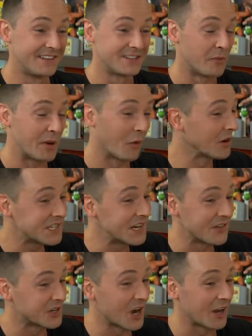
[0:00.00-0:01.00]
So we weren't
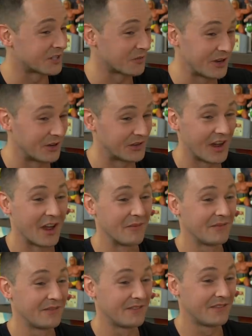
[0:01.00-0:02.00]
seeing the shots in real time,
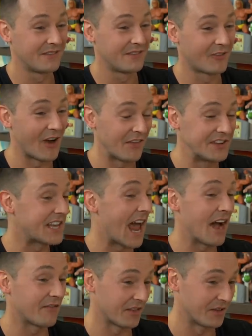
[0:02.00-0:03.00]
or at least
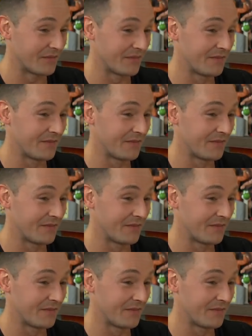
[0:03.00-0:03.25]
half of them,